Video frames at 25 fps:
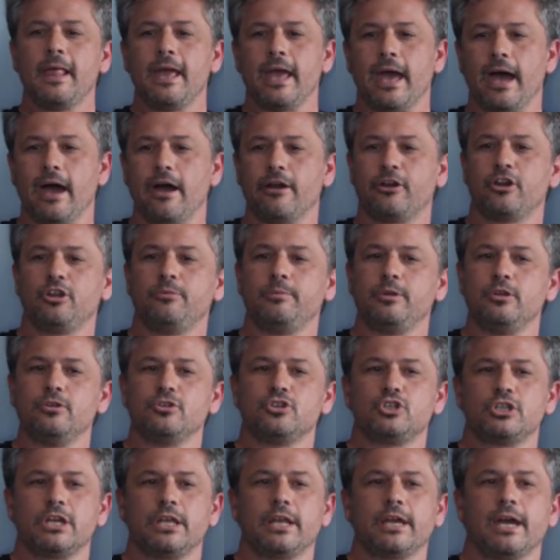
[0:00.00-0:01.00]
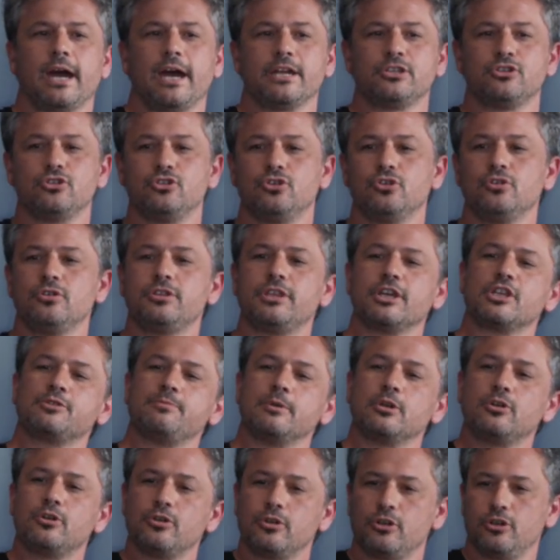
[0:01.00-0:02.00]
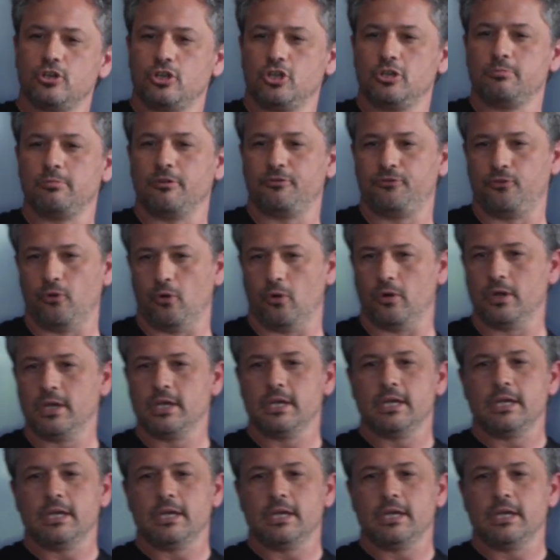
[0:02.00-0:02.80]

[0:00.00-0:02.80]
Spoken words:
How can we use GenAI to do things we couldn't do before?